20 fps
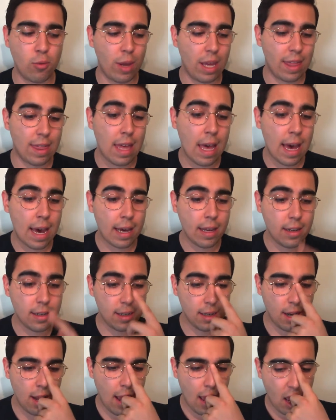doing
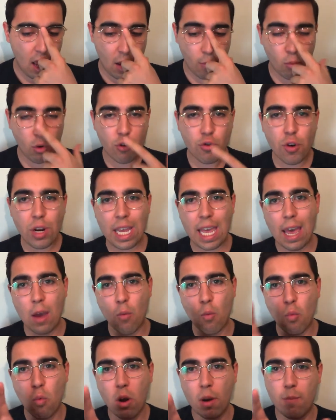that. I'm wondering
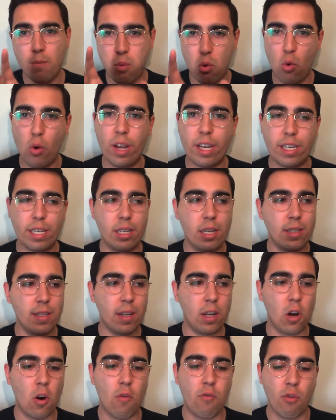at what point does
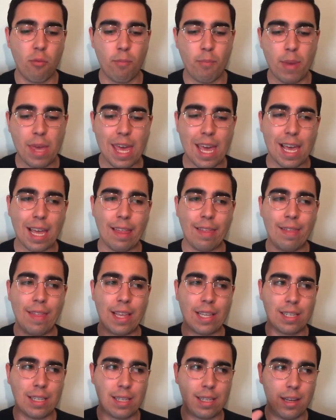it go from being
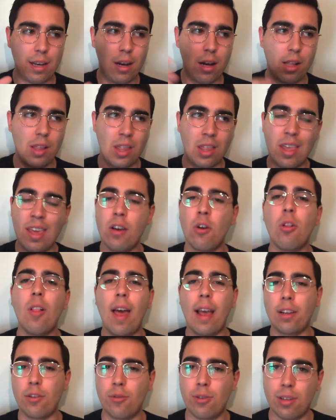this uh, legal
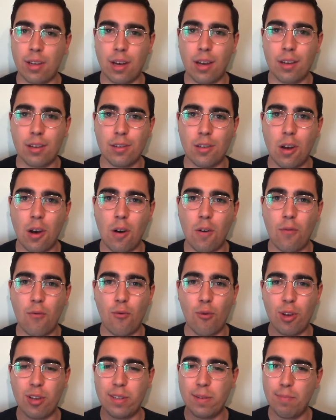exercise of
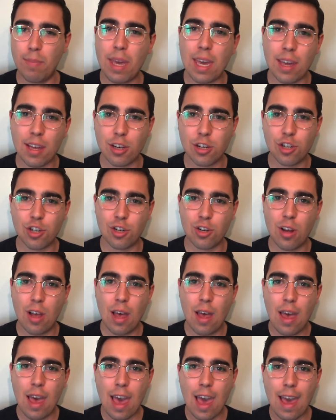free speech
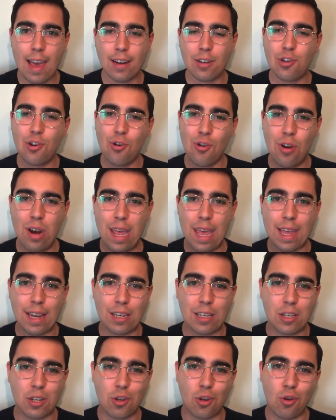and turn
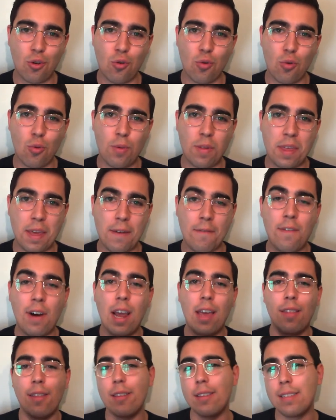into the
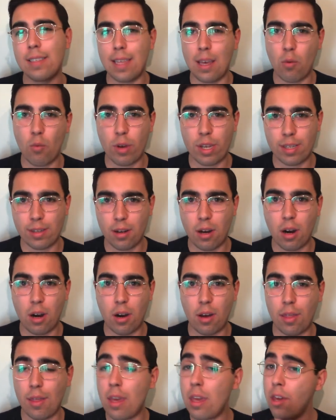violence that we
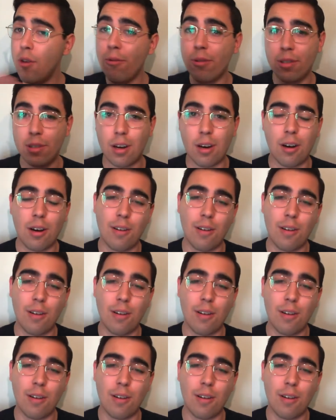saw, that you saw